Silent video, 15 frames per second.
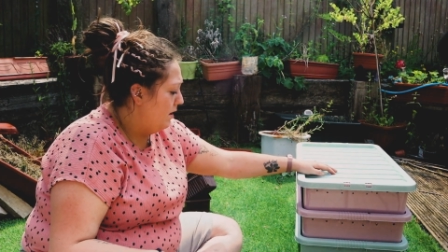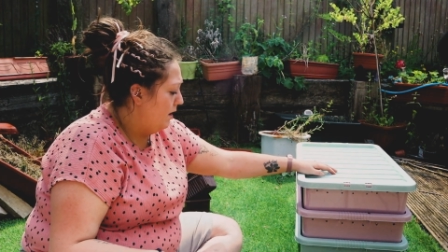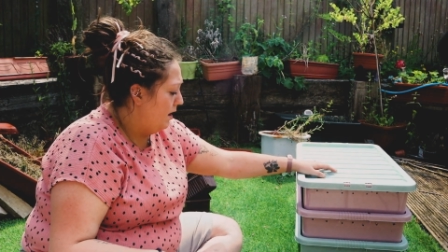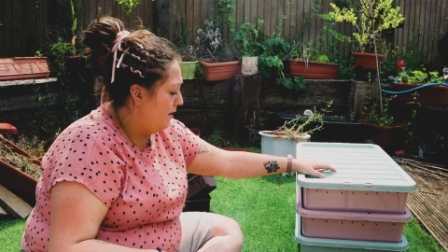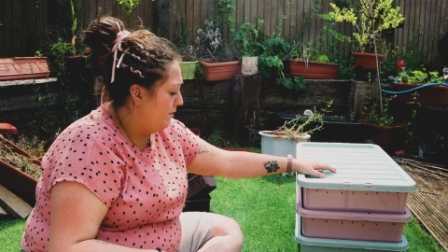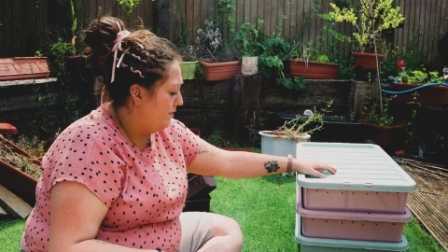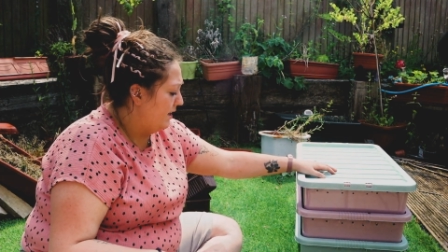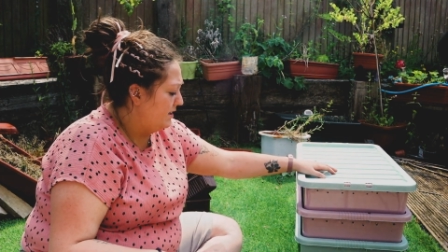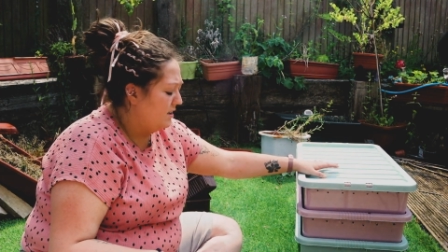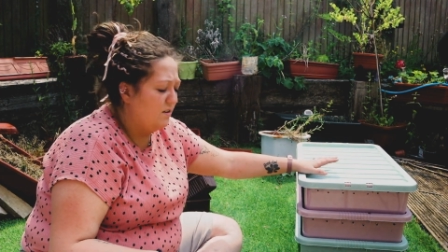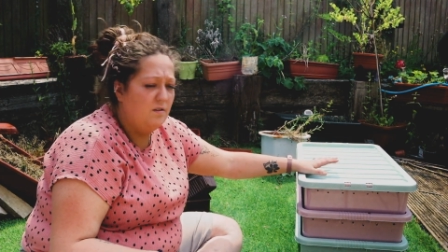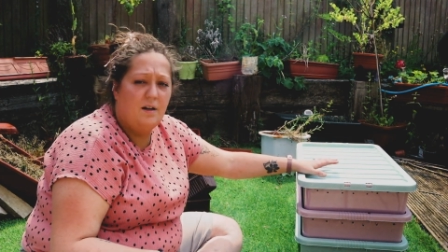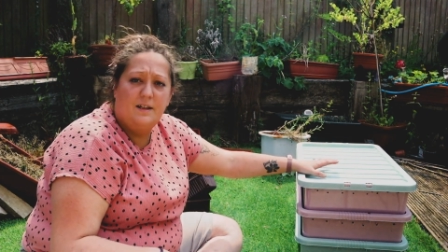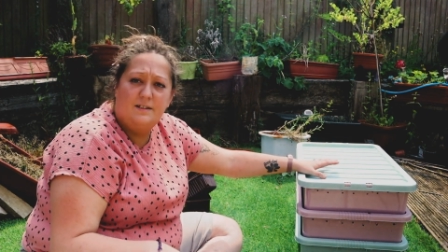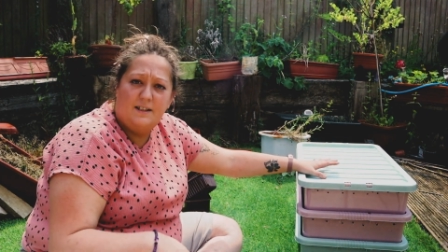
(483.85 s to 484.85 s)
uh, they don't
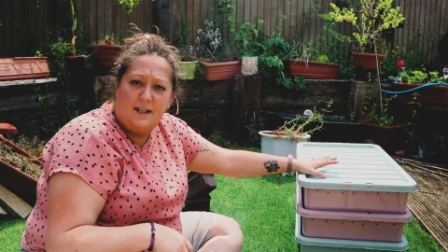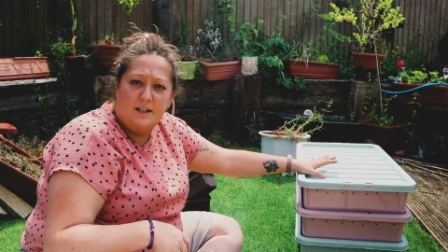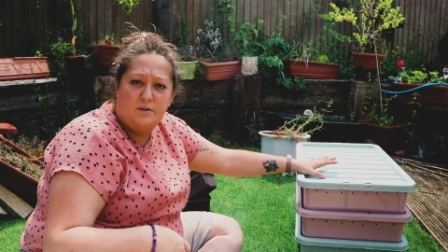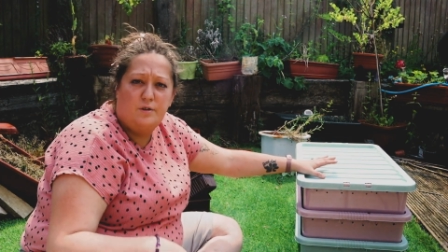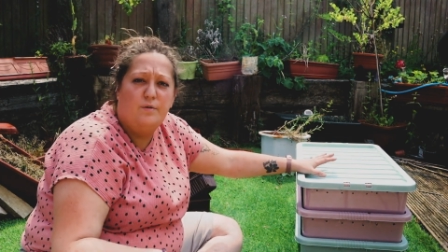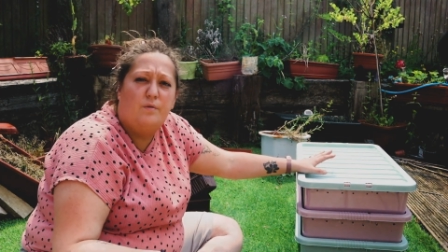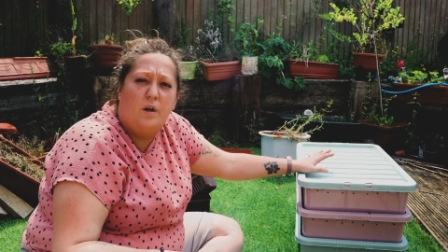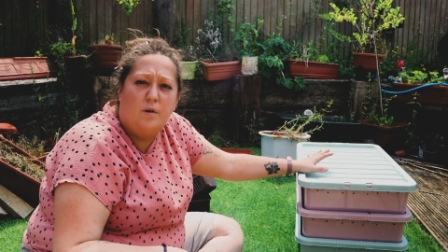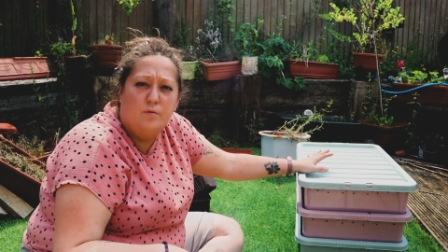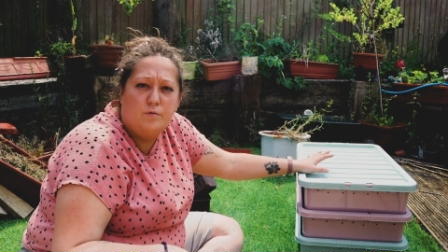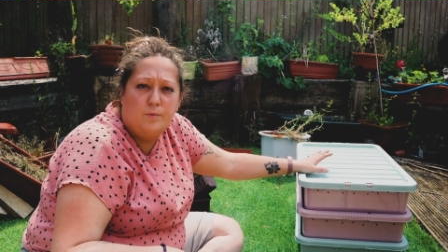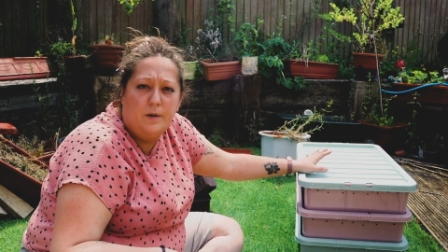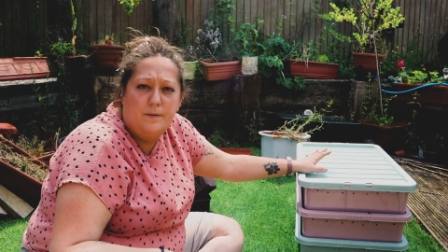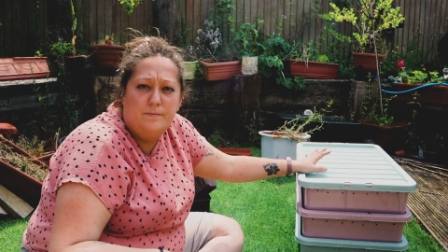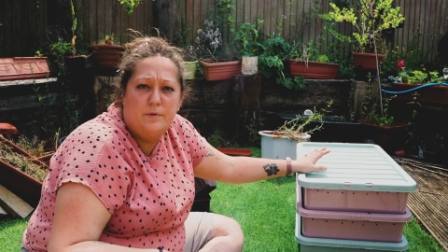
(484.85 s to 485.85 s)
like to get too cold
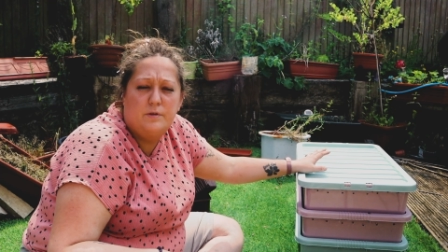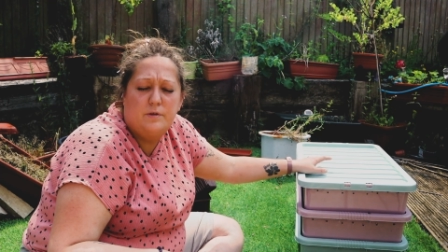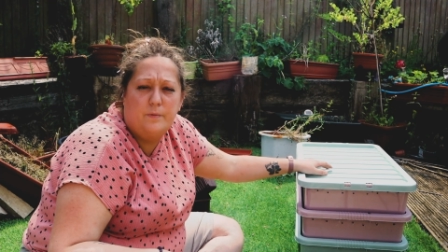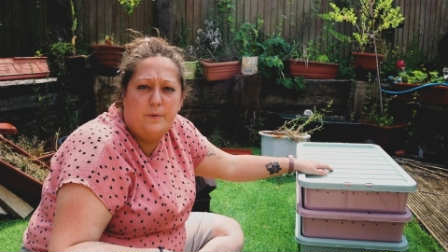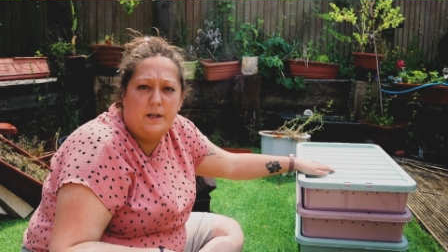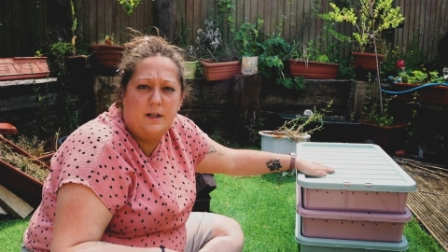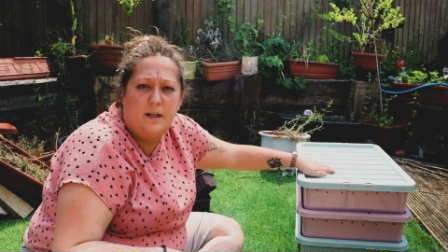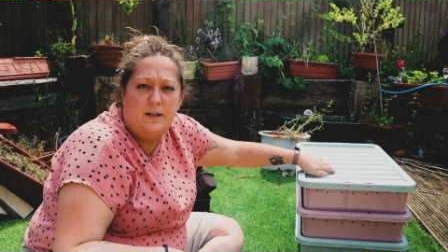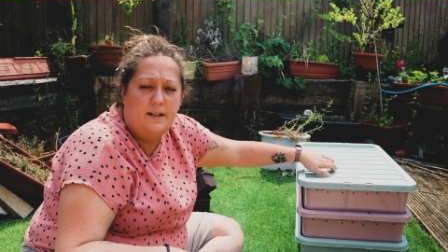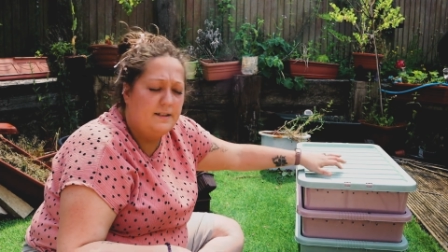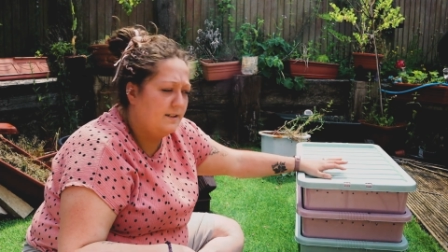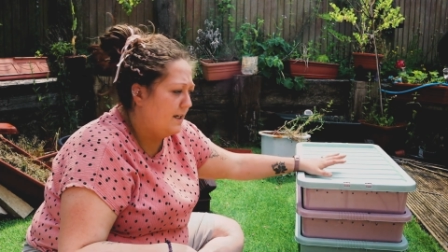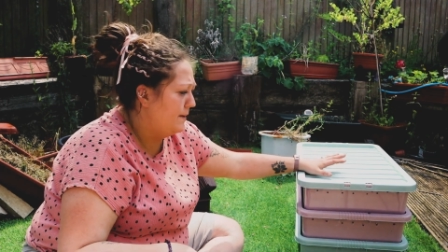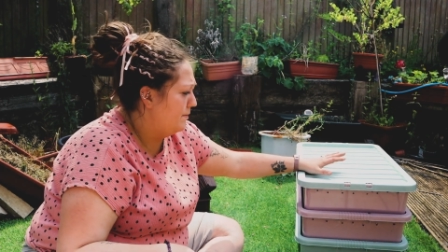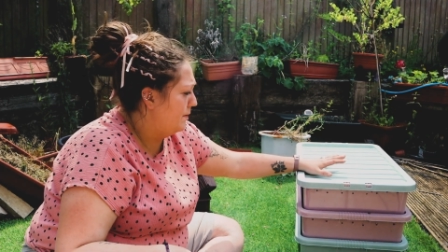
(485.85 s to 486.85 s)
worms so we're going to need to
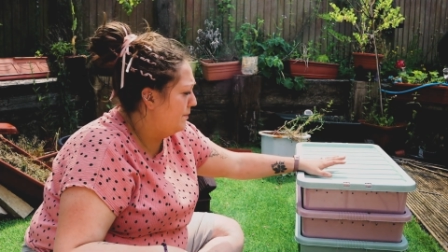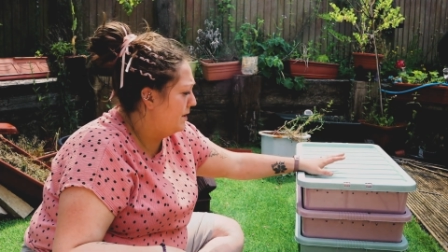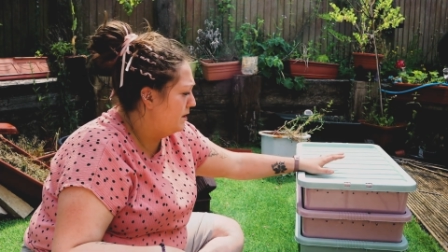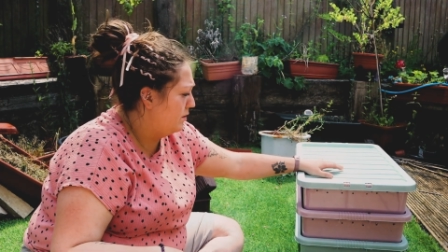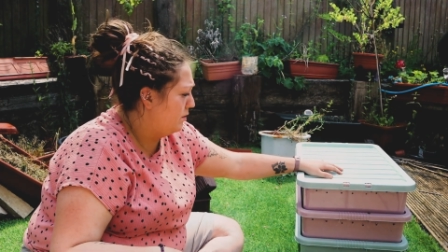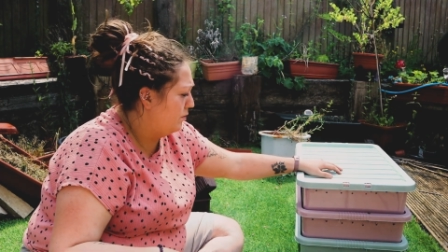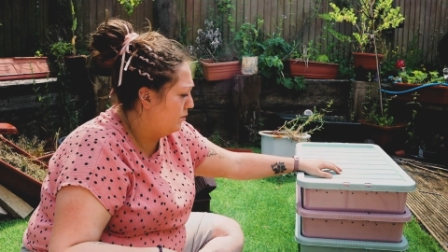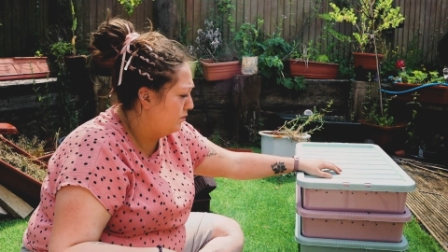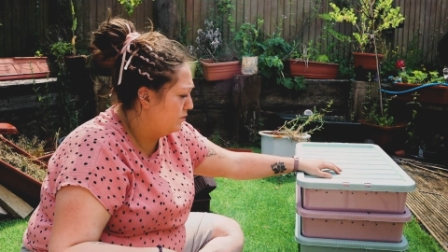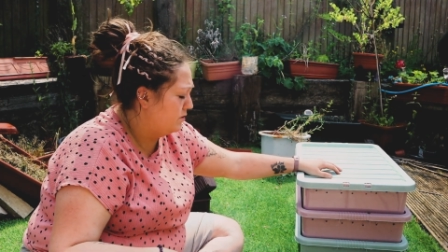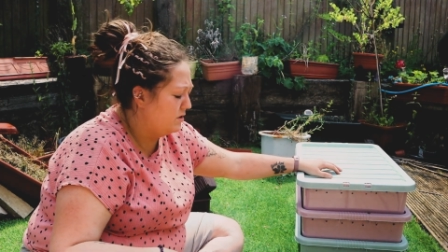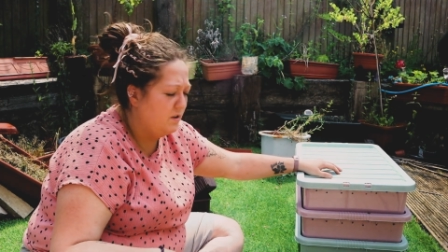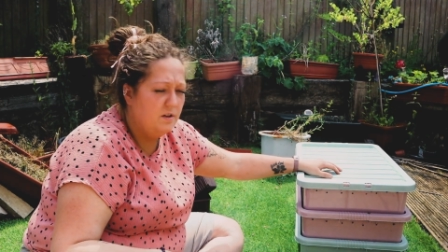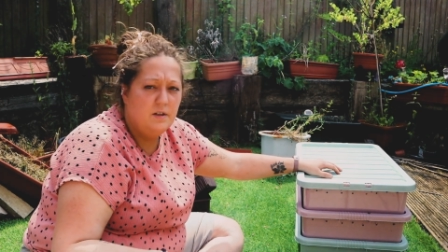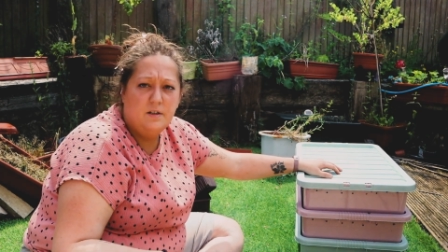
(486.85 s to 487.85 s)
keep them indoors
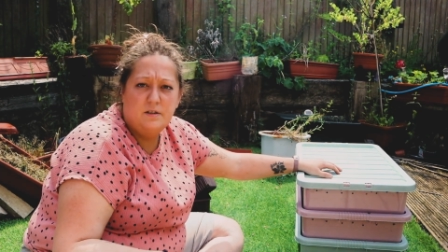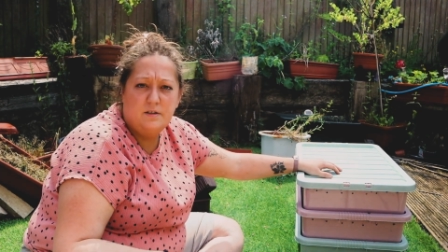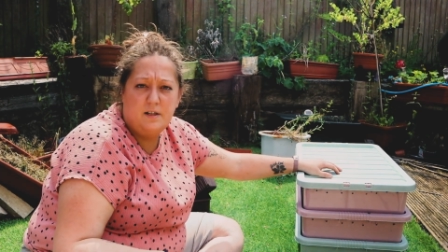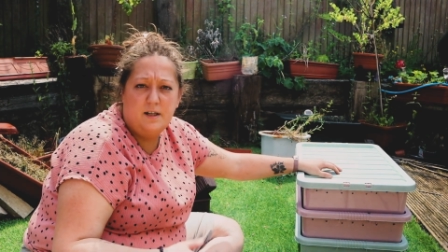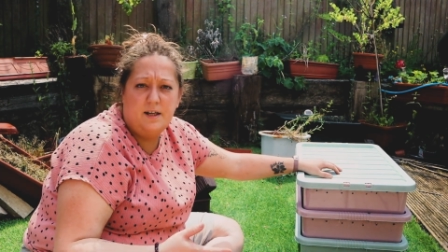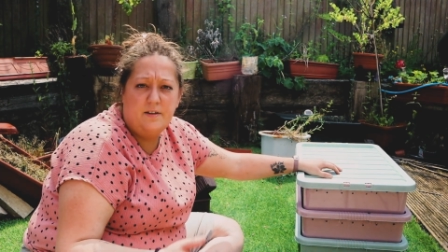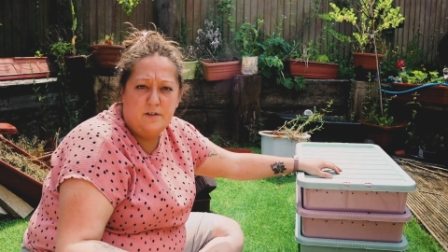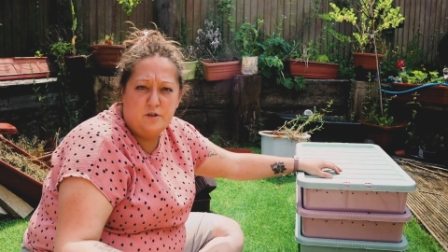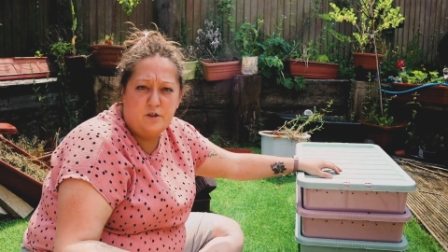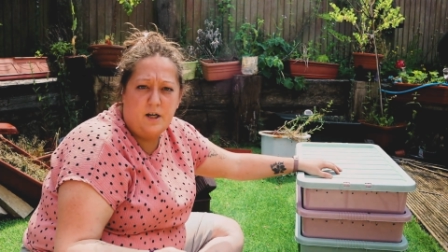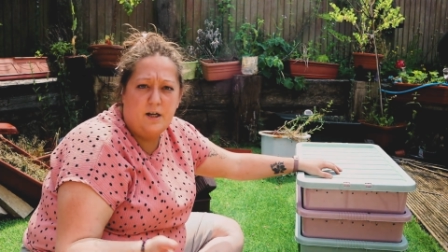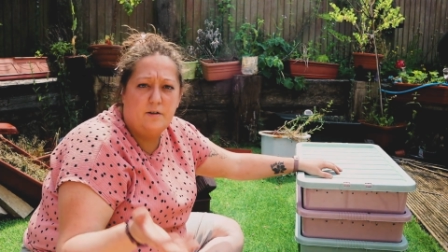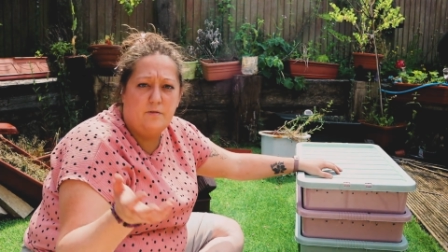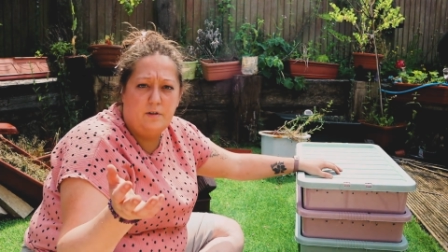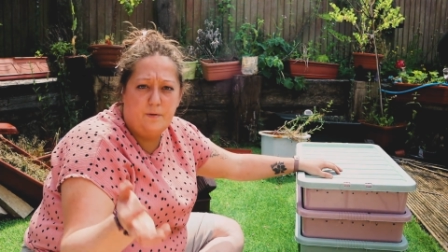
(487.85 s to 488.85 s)
so that in the
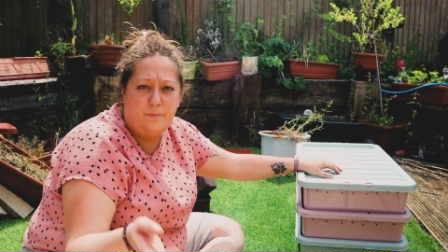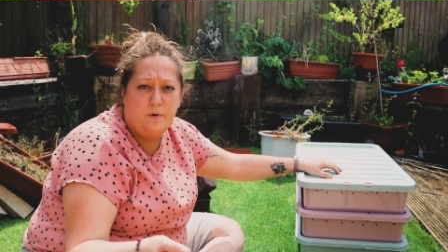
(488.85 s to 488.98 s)
shed or in,